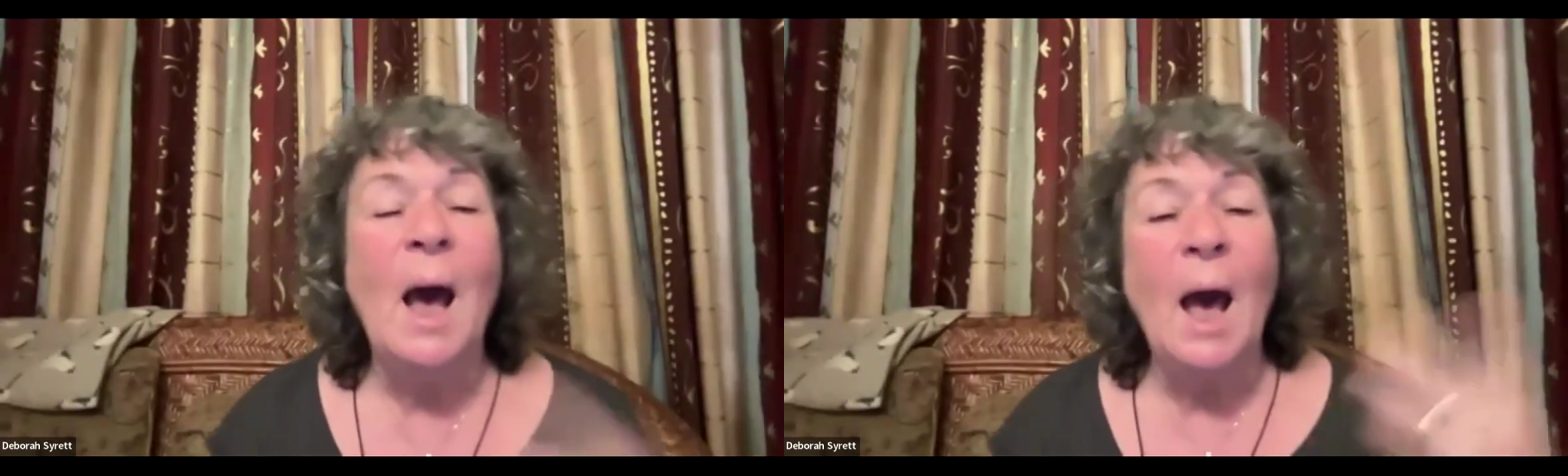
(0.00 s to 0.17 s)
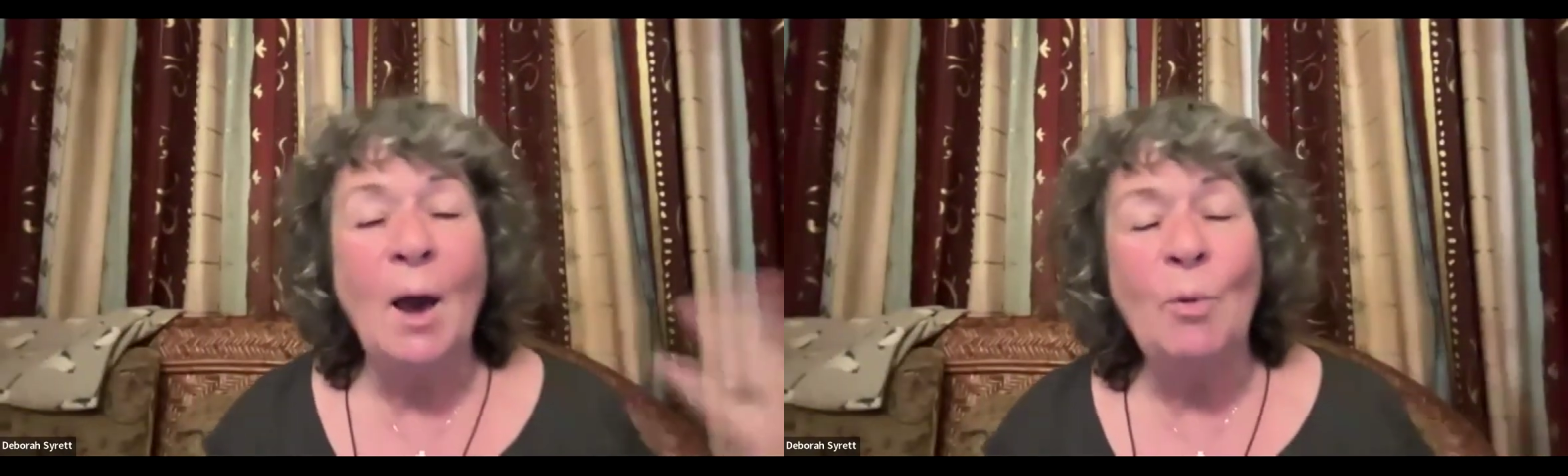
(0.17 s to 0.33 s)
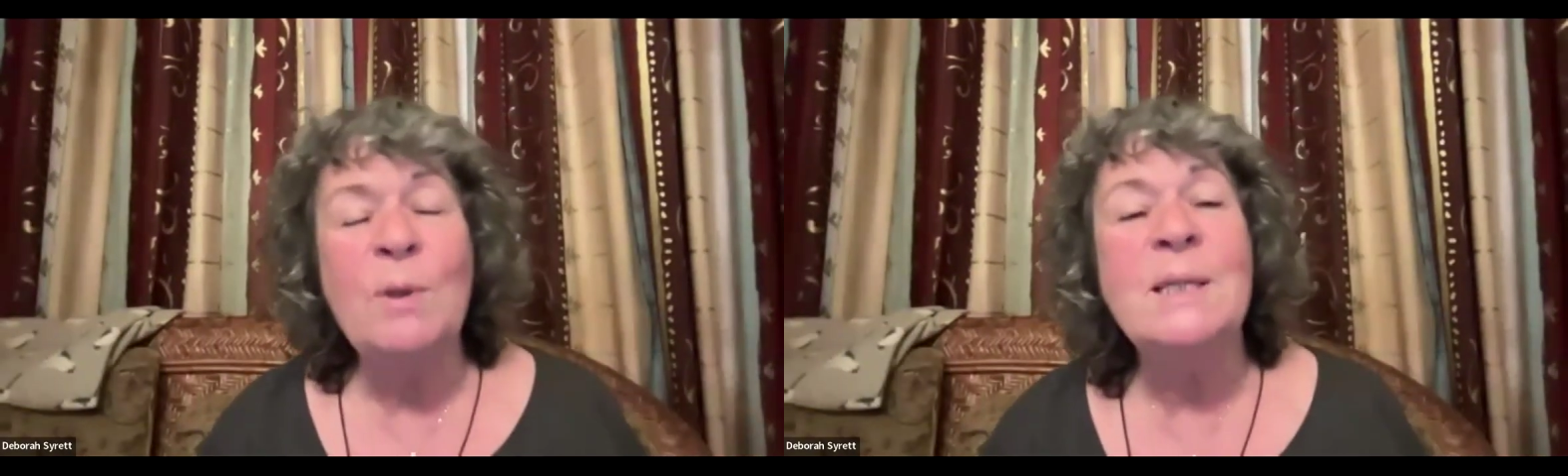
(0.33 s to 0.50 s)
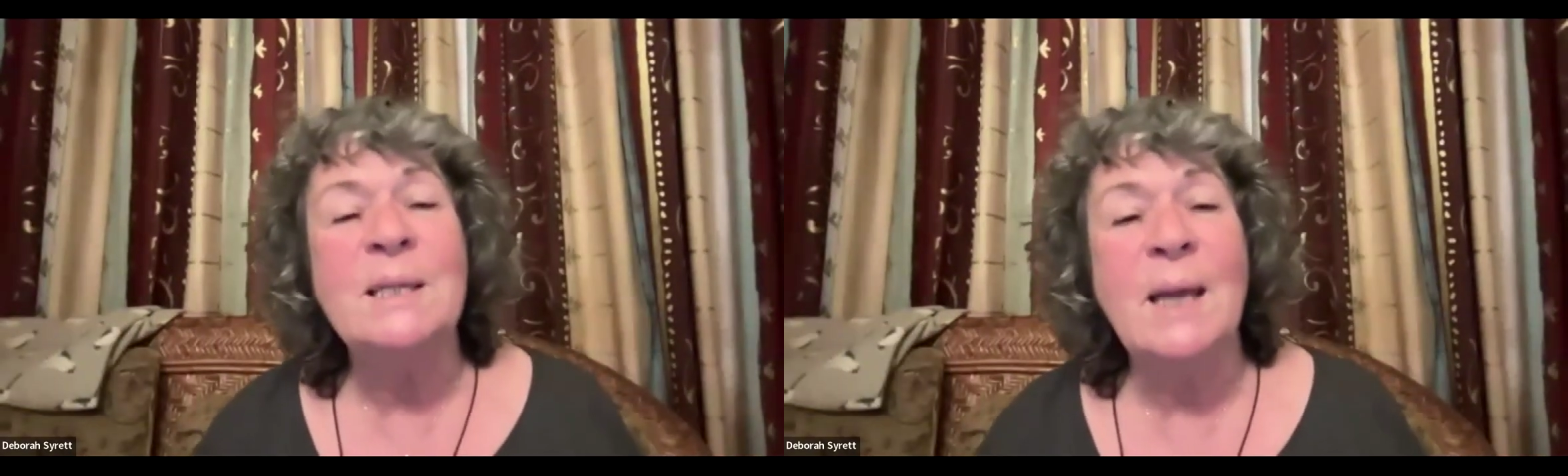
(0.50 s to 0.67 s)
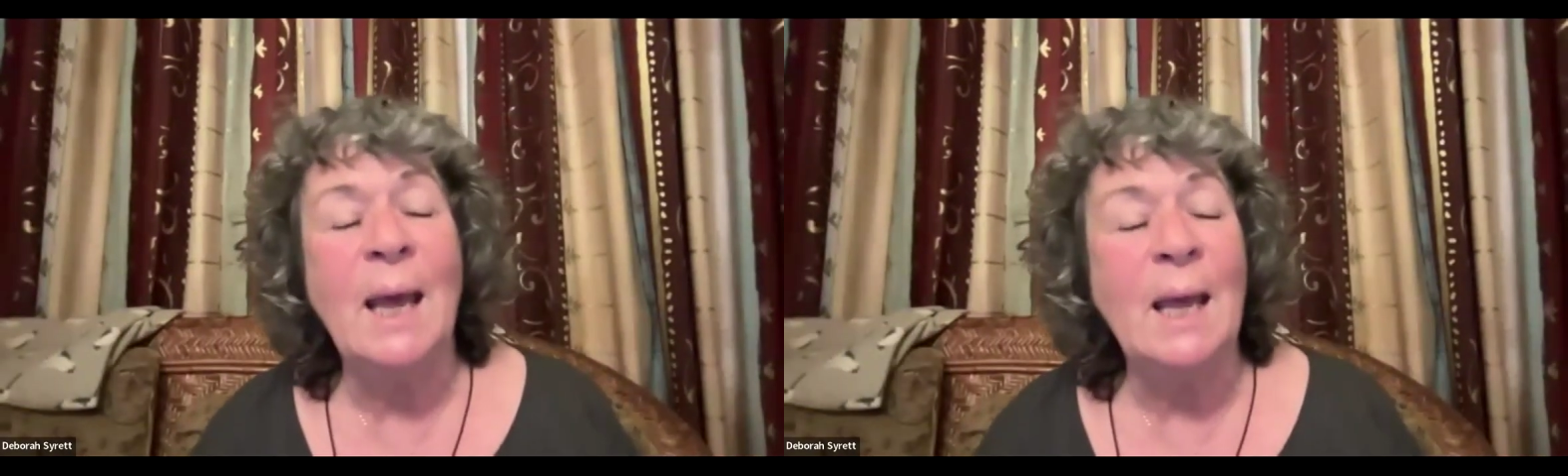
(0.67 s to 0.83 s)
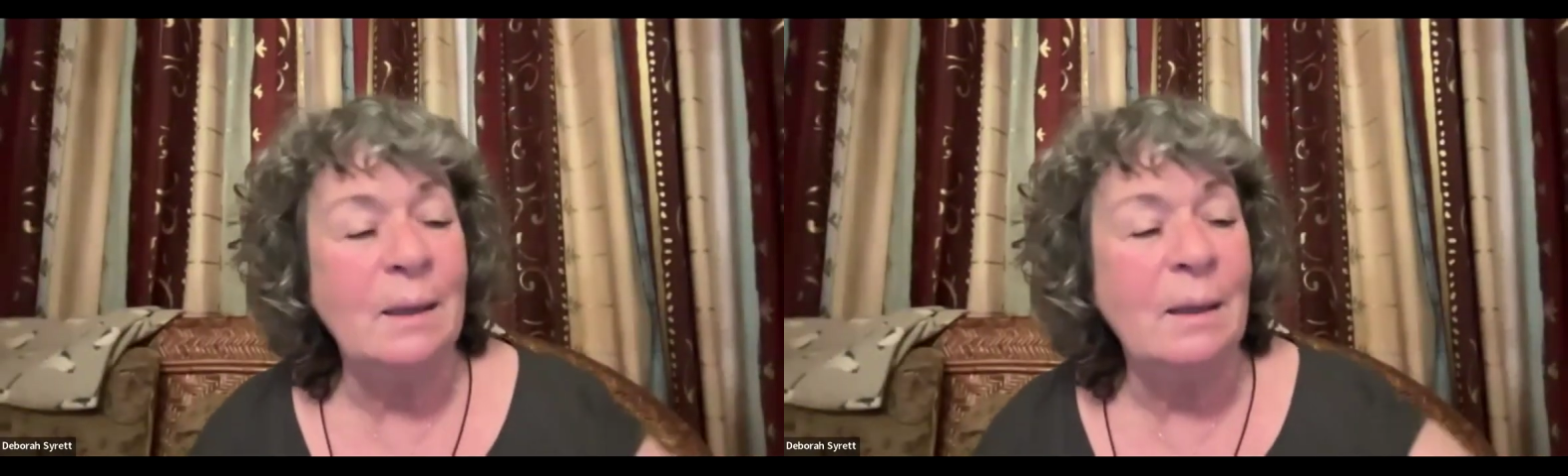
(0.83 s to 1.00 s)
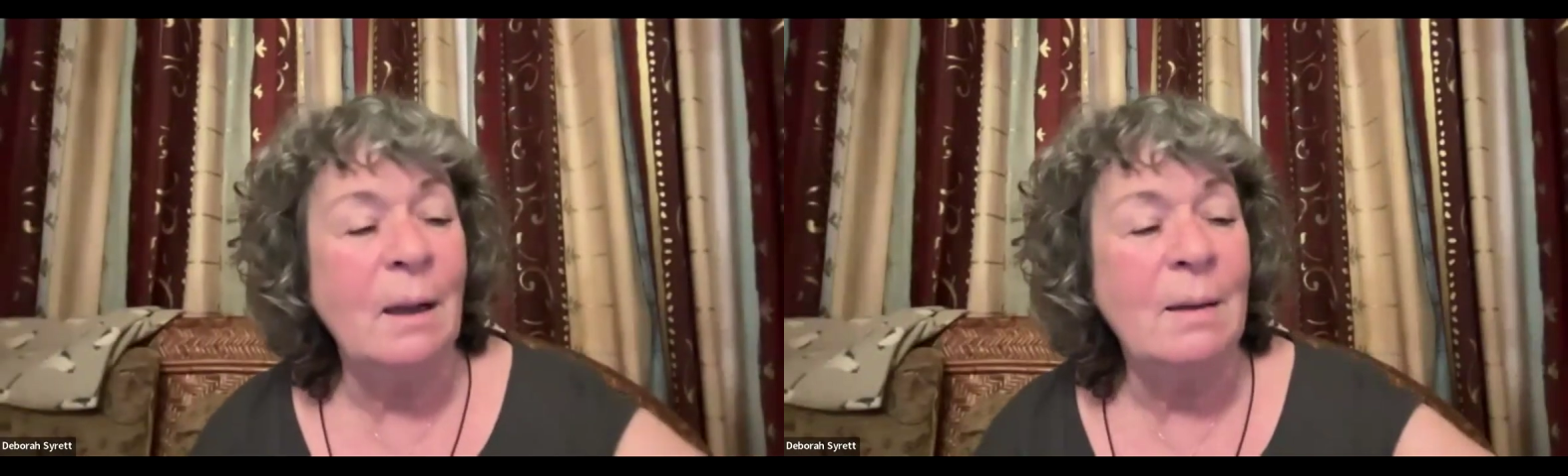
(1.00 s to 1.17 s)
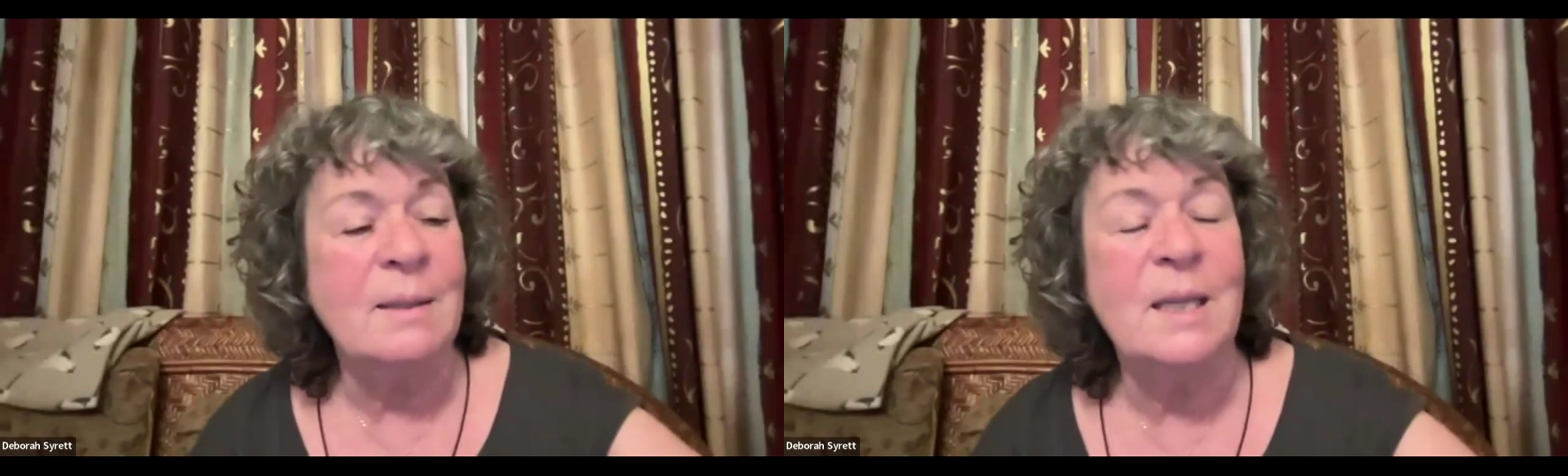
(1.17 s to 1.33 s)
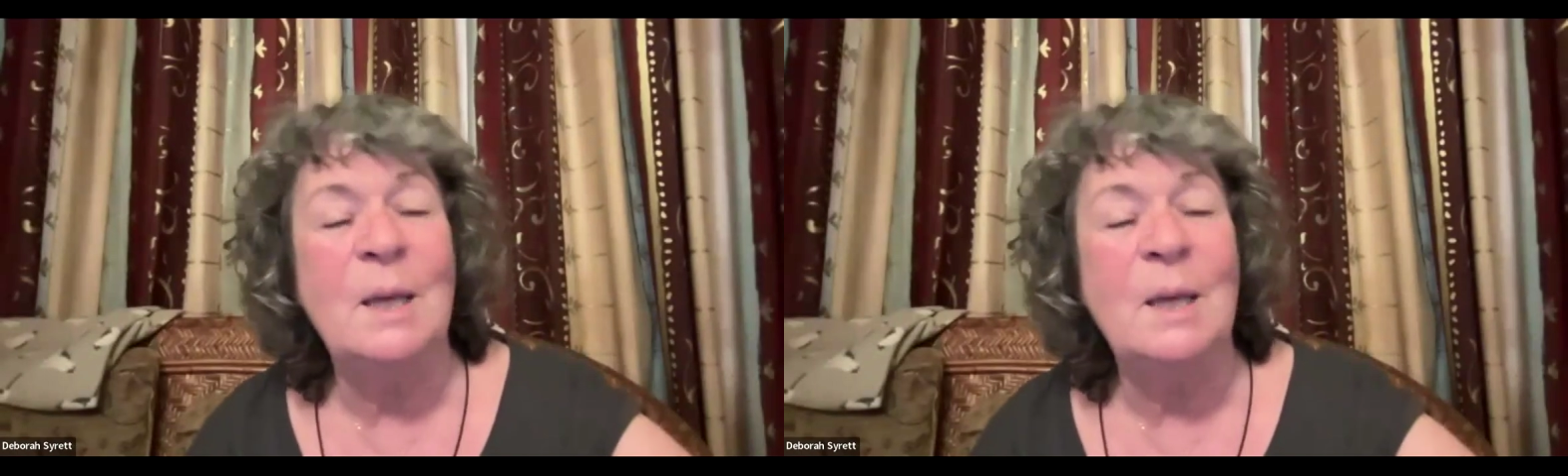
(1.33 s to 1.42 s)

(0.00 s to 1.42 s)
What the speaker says: I always take glass